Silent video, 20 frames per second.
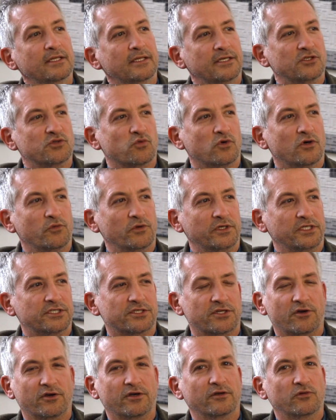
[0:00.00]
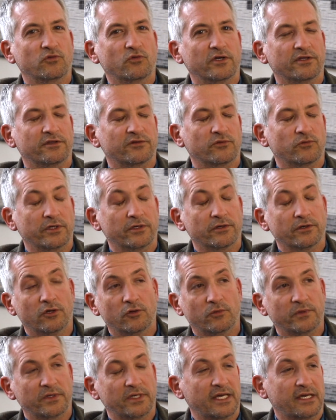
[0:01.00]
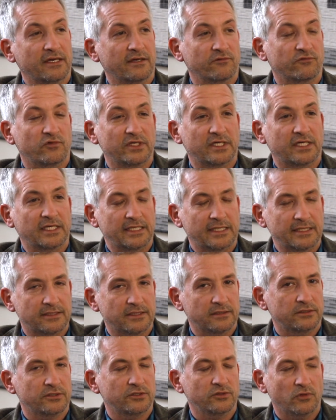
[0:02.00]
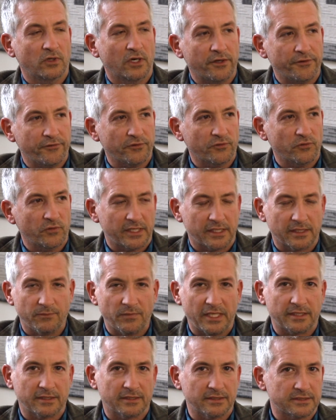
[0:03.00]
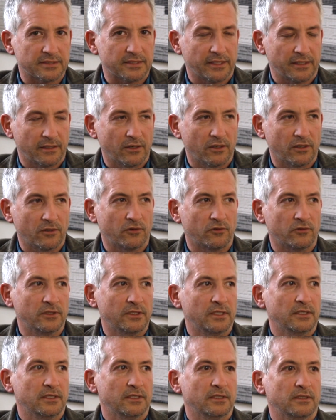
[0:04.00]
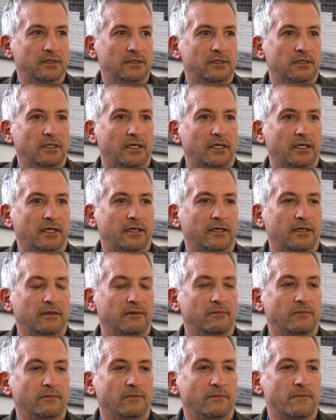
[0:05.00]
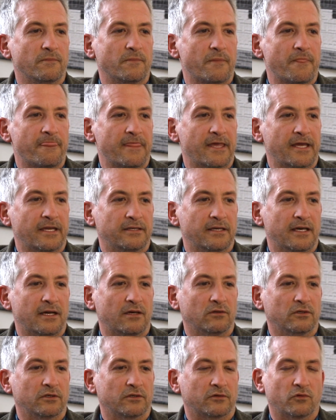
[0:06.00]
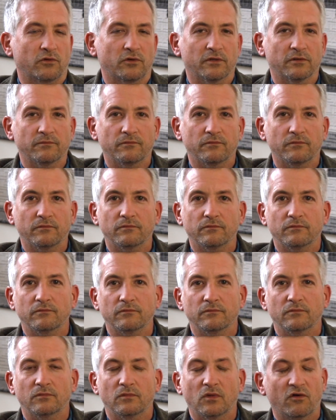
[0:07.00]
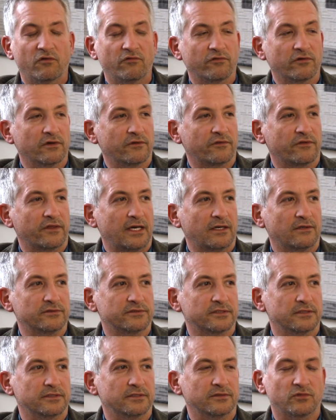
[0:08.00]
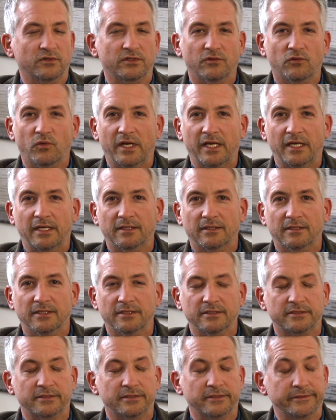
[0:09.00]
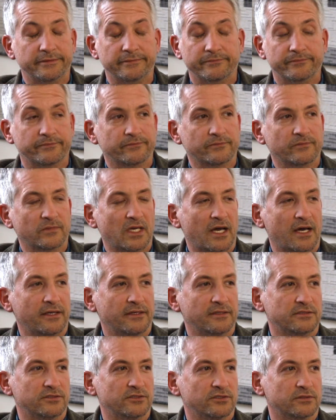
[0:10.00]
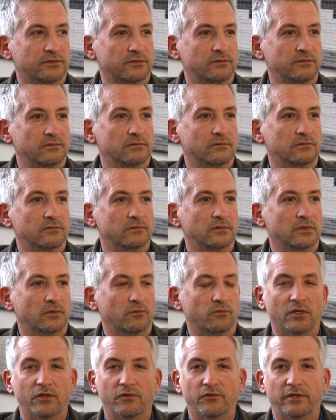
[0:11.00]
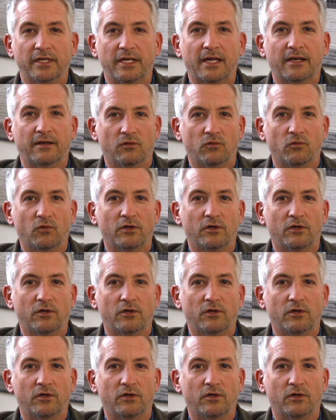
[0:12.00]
is what we started with. And we were hoping, hey, if we can get to 200, we can make this thing go. And now look, we're over 1,000 and with a waiting list, and God has just blown it out of the